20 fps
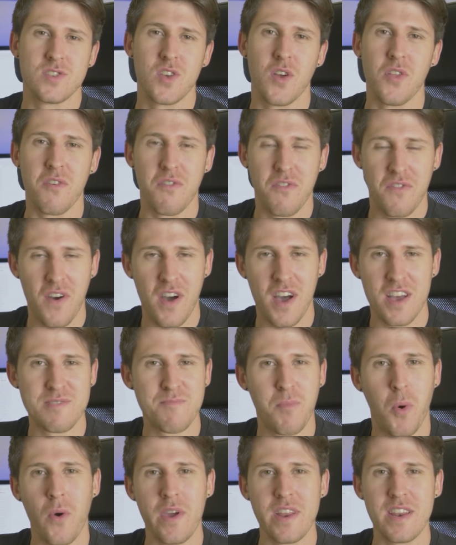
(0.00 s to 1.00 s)
So the
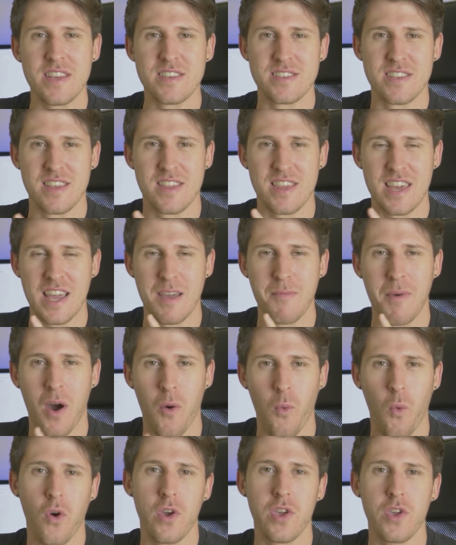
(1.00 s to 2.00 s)
first point is to think
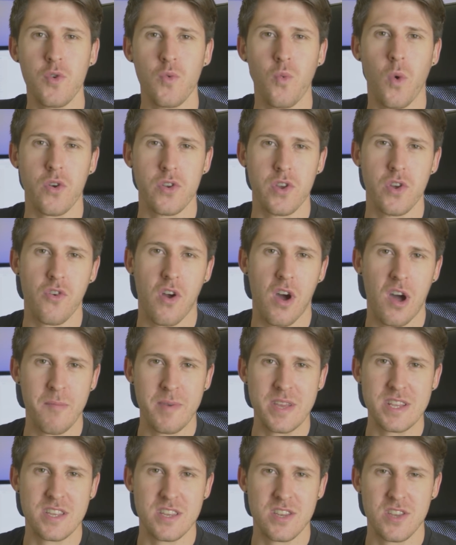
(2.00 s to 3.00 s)
about what you want your
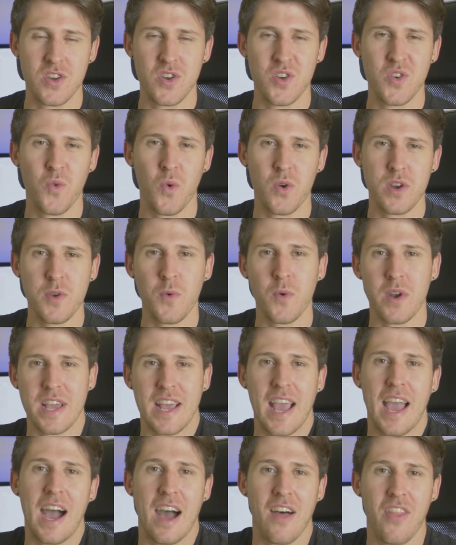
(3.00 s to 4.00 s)
army to do. What do you want to
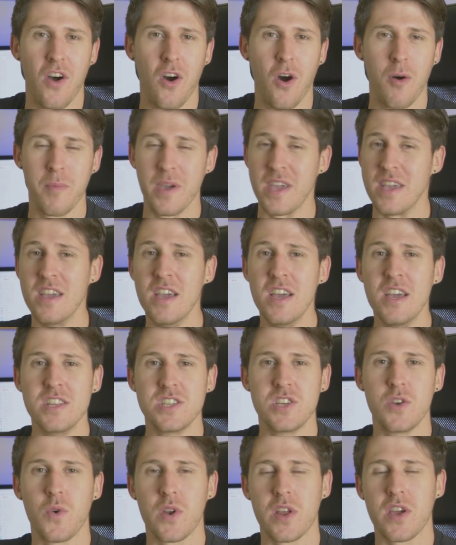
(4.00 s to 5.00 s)
get out of the hobby?
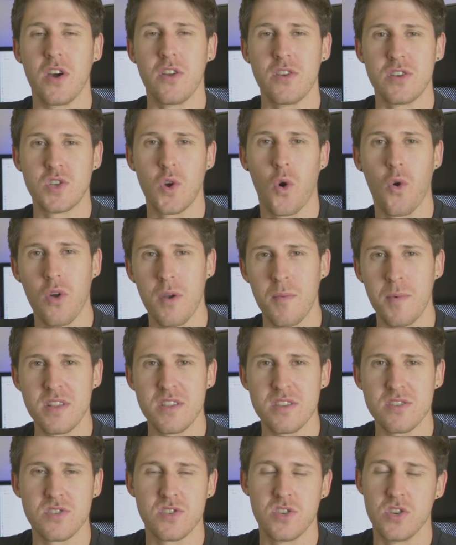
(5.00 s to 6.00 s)
Do you want to go to
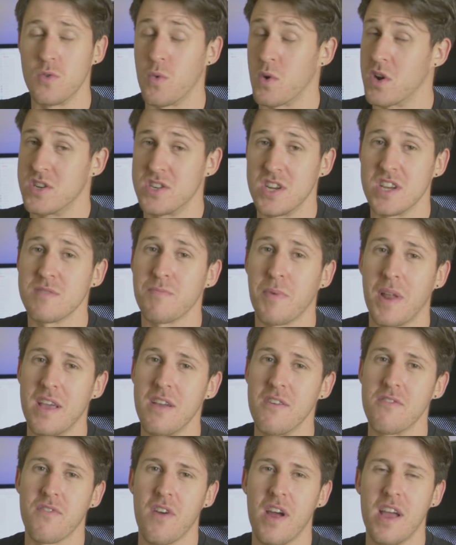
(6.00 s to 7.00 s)
tournaments? Do you want to just play
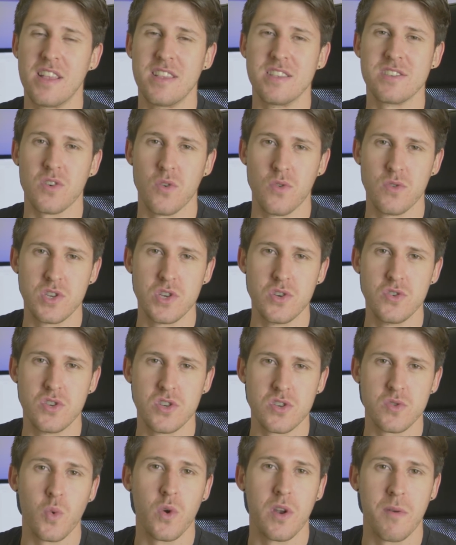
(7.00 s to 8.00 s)
your friends? Or do you
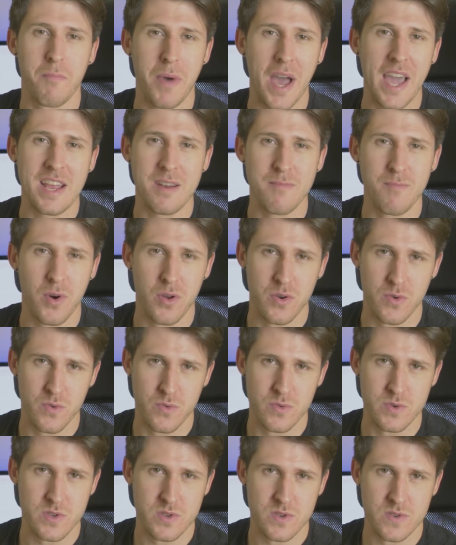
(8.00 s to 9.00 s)
just want to paint
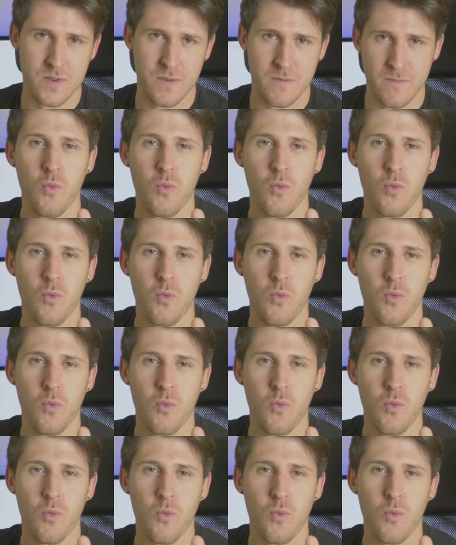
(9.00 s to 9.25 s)
models?